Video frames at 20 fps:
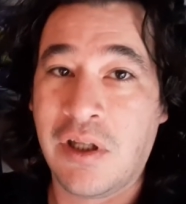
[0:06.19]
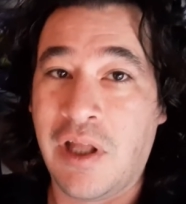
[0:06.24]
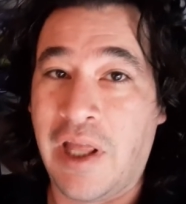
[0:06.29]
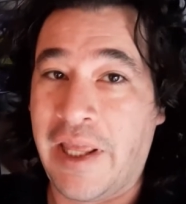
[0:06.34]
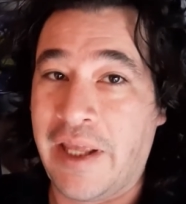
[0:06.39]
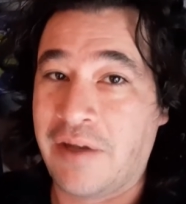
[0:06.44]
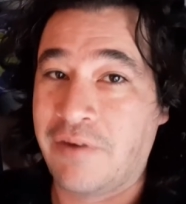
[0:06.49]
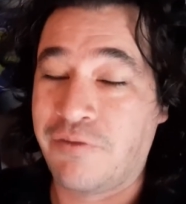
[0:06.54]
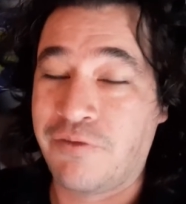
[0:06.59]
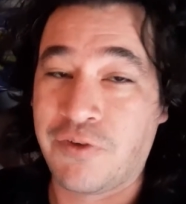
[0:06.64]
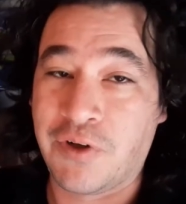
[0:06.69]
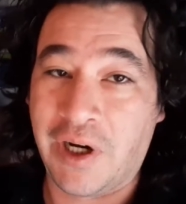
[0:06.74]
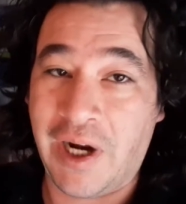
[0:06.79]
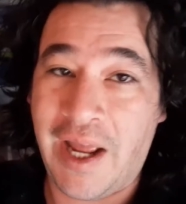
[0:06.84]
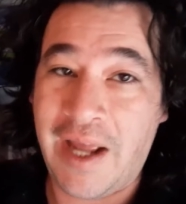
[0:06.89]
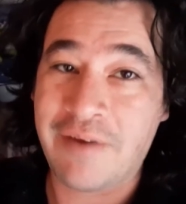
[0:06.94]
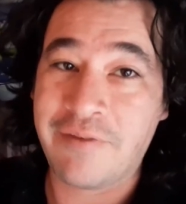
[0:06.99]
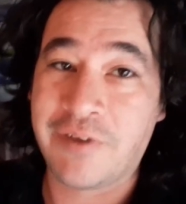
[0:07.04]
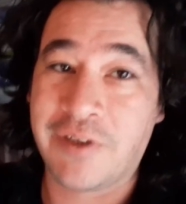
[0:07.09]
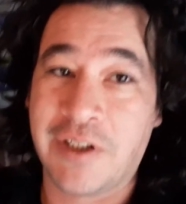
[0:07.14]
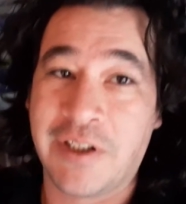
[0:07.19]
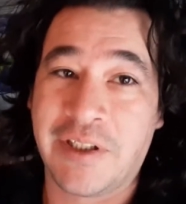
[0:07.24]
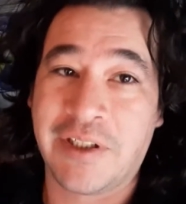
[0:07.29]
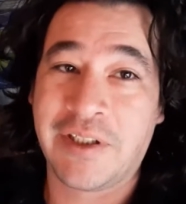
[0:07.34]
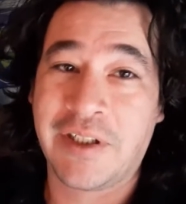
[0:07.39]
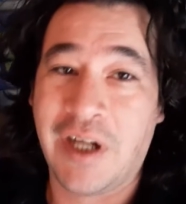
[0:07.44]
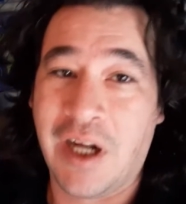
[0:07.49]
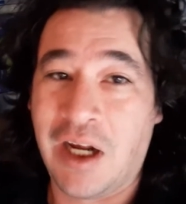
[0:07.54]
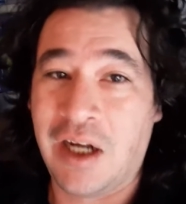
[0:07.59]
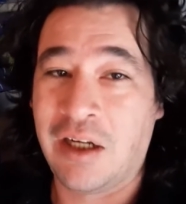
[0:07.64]
in forever
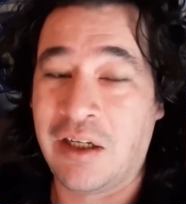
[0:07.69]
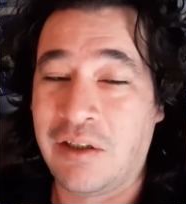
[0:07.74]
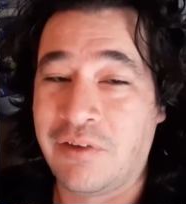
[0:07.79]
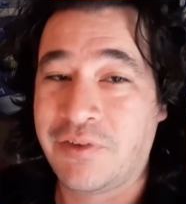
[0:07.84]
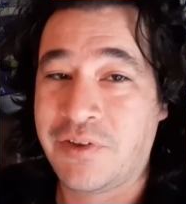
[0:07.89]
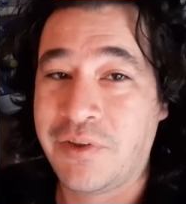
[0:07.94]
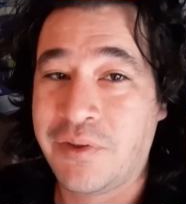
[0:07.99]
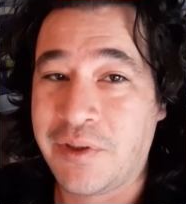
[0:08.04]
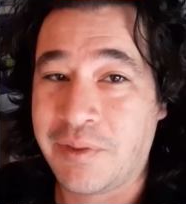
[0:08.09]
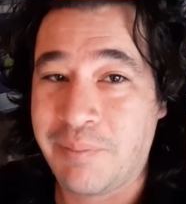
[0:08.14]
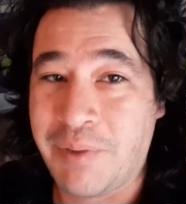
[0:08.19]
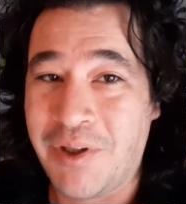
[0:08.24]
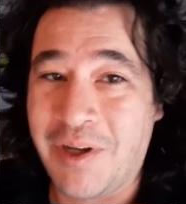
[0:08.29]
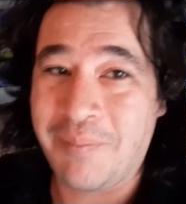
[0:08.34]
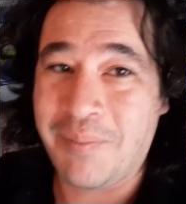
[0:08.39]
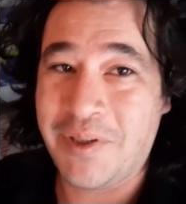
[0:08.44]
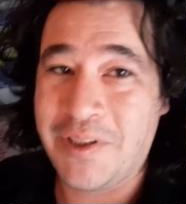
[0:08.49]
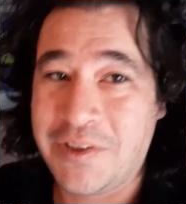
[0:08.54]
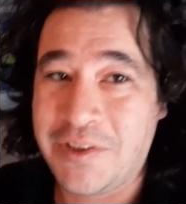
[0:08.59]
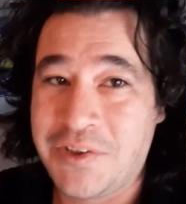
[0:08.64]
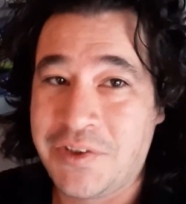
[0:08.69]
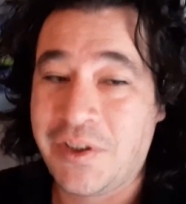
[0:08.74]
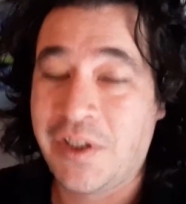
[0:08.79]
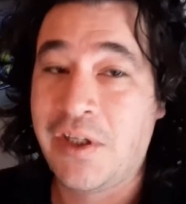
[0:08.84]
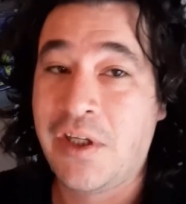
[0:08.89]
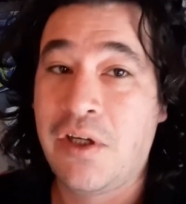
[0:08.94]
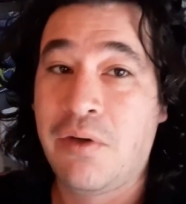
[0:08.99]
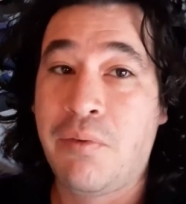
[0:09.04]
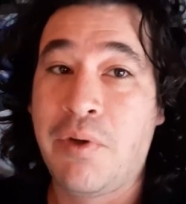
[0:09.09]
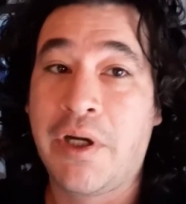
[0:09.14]
of doing Pokepunks,
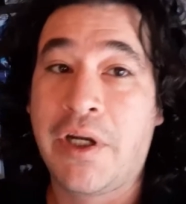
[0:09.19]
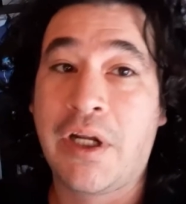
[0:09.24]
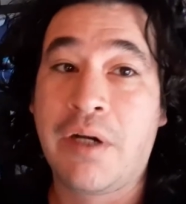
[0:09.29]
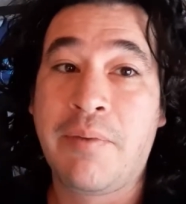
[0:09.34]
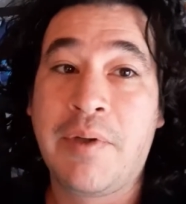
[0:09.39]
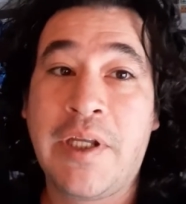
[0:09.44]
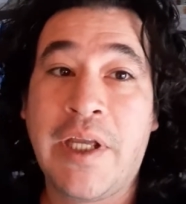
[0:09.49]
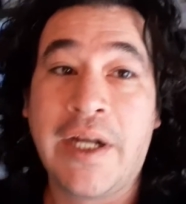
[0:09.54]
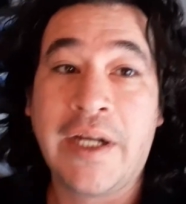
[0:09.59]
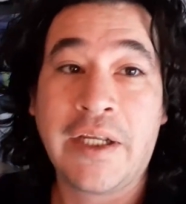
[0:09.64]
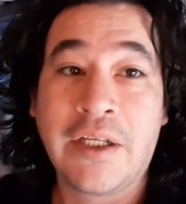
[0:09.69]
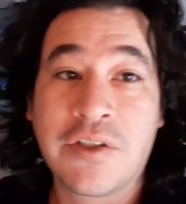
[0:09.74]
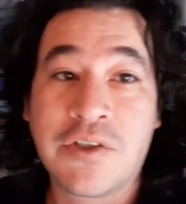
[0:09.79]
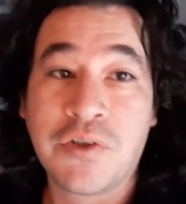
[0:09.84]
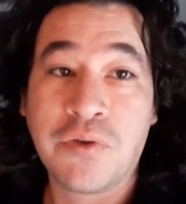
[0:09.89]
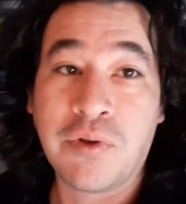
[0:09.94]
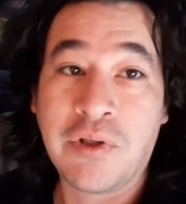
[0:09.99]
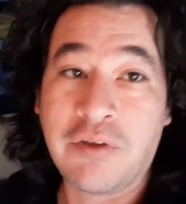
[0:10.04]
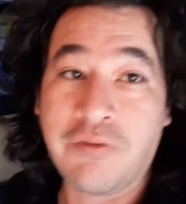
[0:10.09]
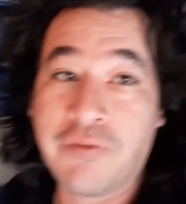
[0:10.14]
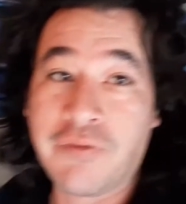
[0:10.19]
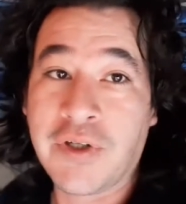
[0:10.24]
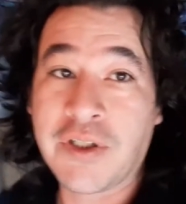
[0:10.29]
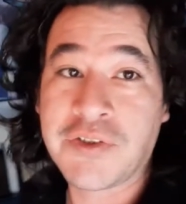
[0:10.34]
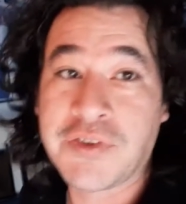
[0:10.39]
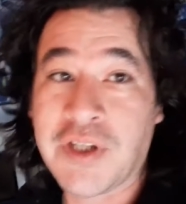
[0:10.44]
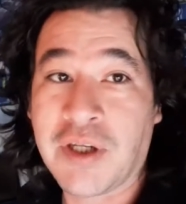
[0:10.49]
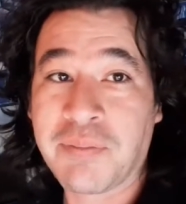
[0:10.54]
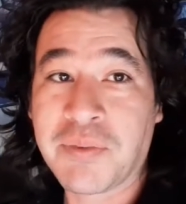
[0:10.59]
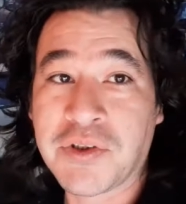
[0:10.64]
we're going to be getting into the
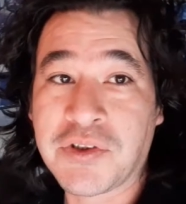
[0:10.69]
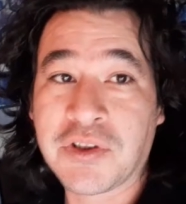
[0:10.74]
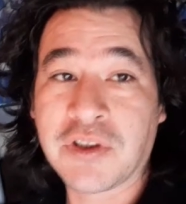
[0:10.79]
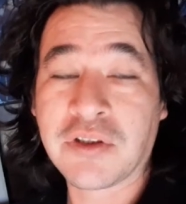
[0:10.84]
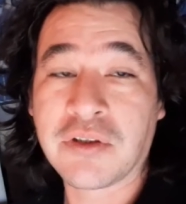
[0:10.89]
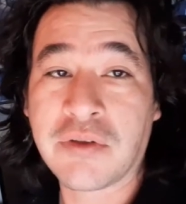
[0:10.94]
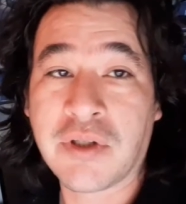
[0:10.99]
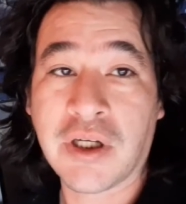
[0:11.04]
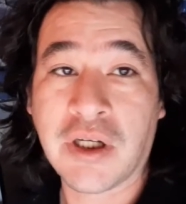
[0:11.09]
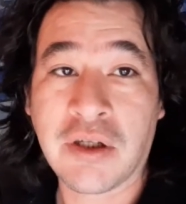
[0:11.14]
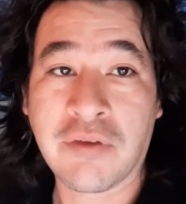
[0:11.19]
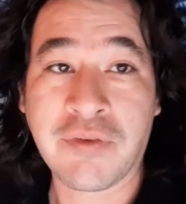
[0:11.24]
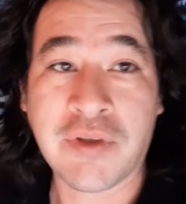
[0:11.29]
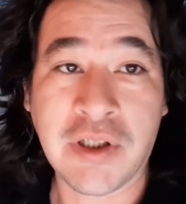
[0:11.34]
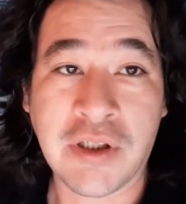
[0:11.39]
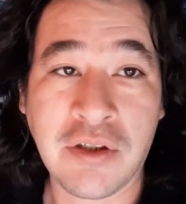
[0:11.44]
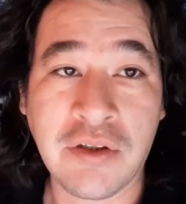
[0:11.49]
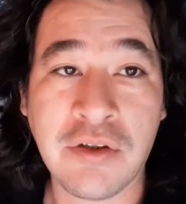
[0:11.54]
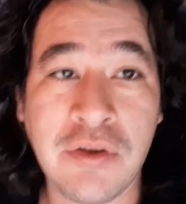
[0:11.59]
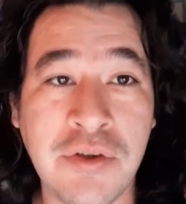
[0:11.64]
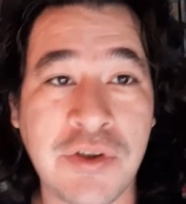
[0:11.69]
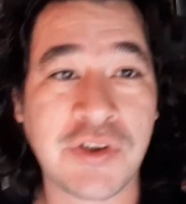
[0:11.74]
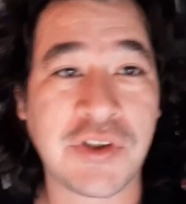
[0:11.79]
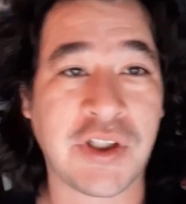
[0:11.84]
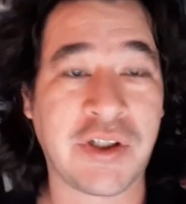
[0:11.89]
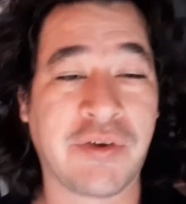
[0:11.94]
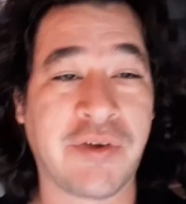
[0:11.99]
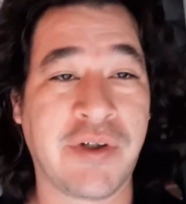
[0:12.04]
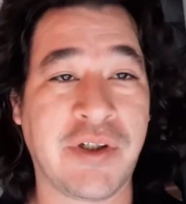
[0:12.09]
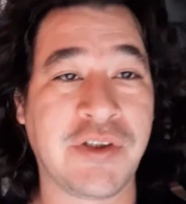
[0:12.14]
first episode of the new
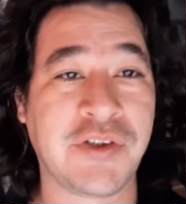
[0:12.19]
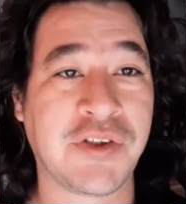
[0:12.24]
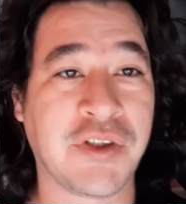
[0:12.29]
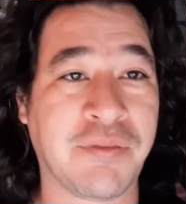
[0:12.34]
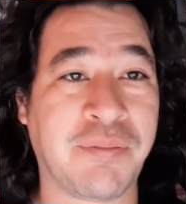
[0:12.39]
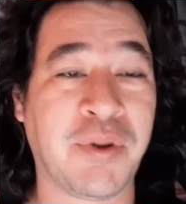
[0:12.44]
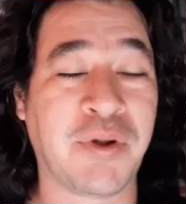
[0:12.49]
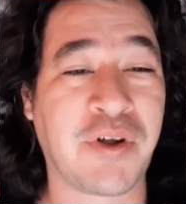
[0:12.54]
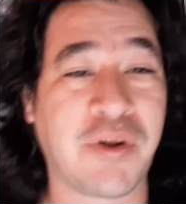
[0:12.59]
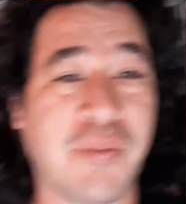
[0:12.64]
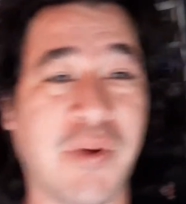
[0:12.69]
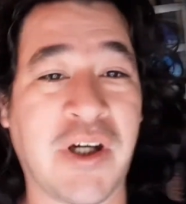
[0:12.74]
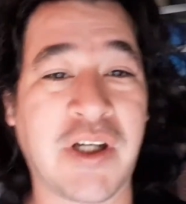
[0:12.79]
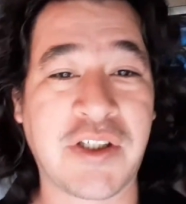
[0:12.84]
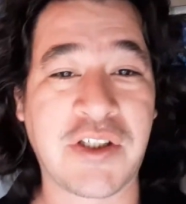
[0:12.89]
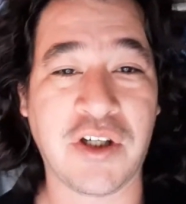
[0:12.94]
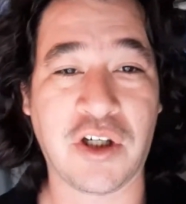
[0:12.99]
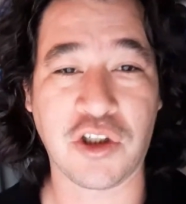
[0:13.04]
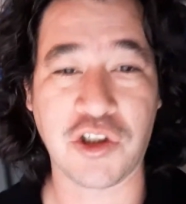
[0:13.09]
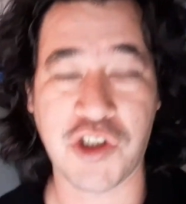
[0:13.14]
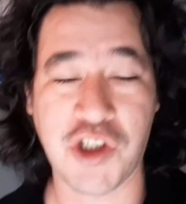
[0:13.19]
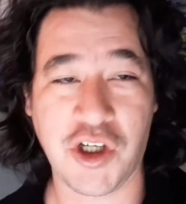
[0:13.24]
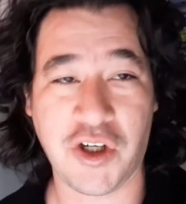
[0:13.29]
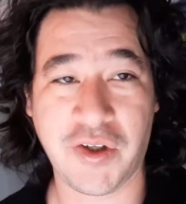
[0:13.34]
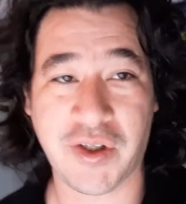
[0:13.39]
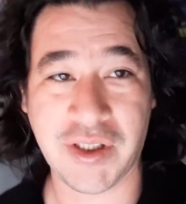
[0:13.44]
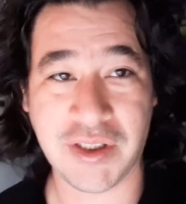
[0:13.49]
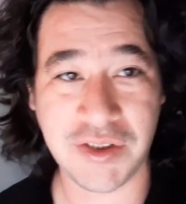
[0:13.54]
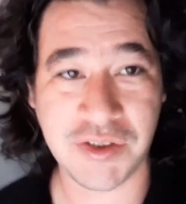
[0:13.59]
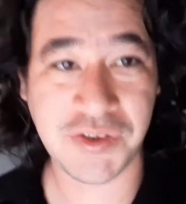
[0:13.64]
series of Pokemon called
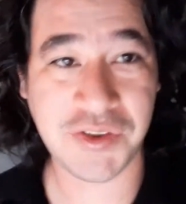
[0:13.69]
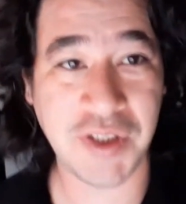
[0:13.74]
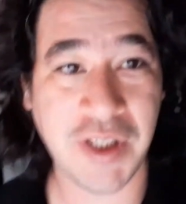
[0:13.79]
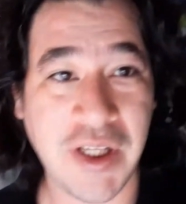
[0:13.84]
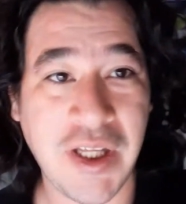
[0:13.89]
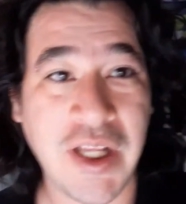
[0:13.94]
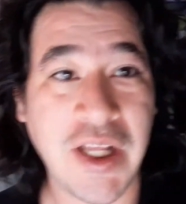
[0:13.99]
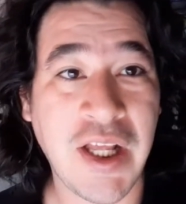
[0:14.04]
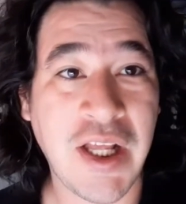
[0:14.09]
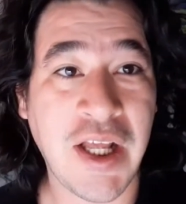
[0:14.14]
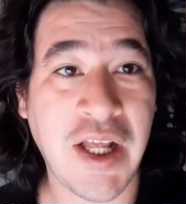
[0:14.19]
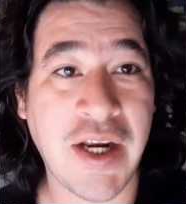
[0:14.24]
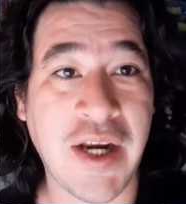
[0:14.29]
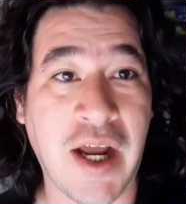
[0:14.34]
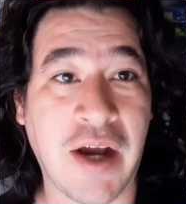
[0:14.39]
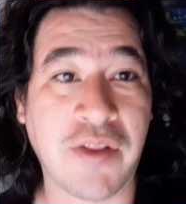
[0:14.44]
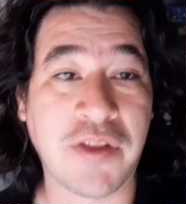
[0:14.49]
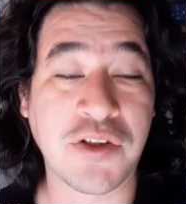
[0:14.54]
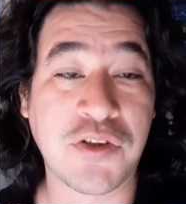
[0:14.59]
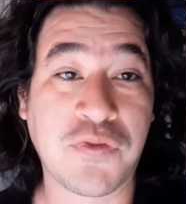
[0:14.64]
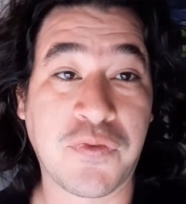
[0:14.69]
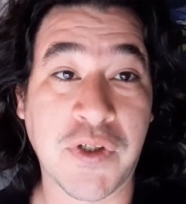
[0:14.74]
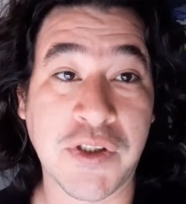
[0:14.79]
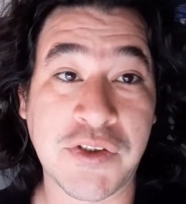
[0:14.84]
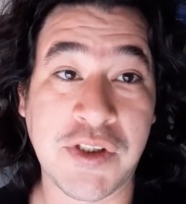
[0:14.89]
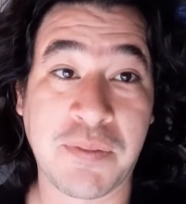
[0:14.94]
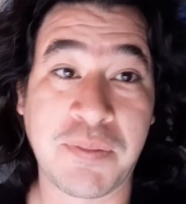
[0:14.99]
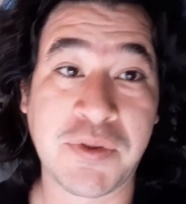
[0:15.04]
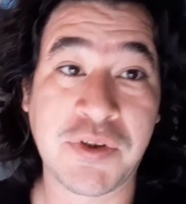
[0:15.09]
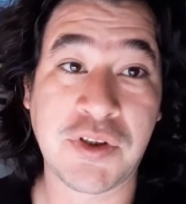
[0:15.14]
Journeys. Now this
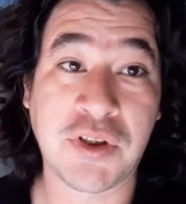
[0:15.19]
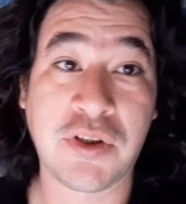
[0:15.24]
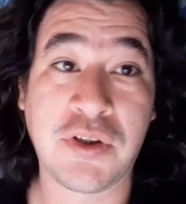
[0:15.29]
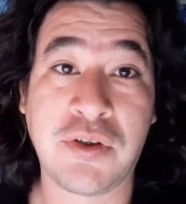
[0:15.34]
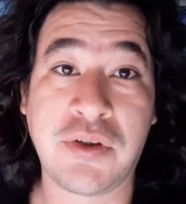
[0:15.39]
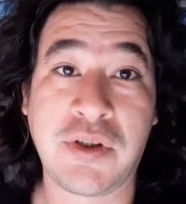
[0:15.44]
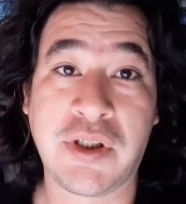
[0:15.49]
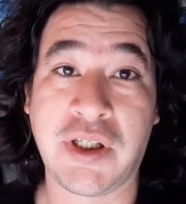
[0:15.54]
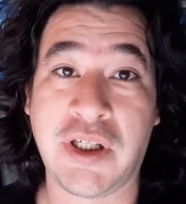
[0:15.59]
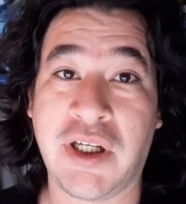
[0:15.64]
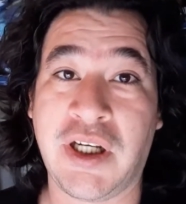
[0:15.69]
first episode,